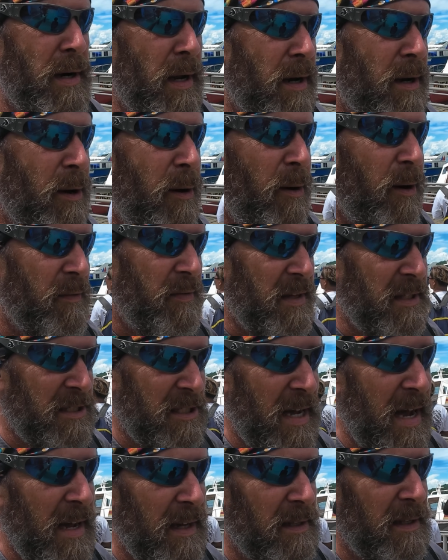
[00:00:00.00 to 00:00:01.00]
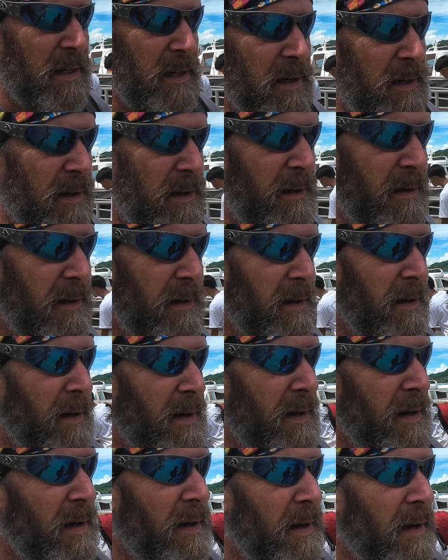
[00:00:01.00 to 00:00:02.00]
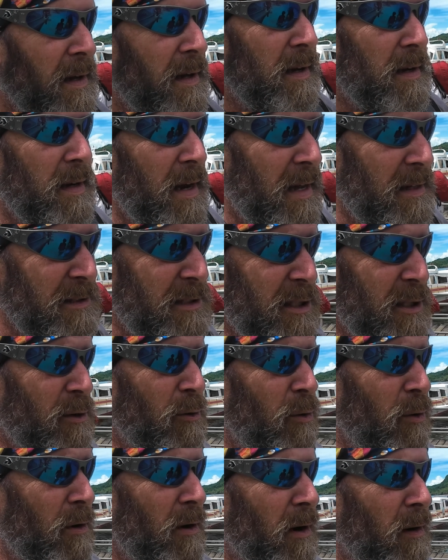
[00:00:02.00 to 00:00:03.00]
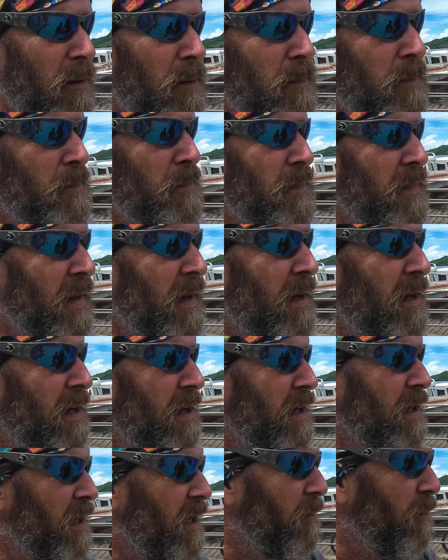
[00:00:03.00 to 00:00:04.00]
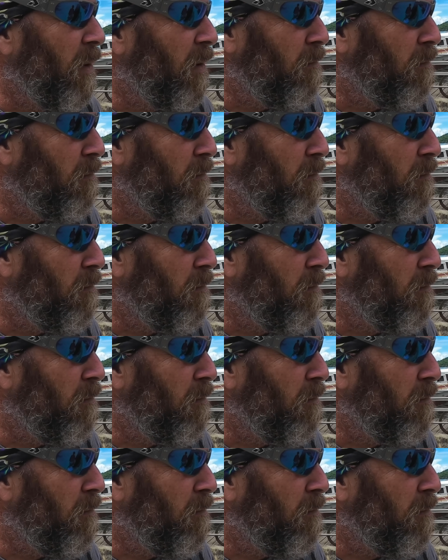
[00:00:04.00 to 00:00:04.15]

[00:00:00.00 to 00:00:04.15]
on this island. Not in Socorro. You were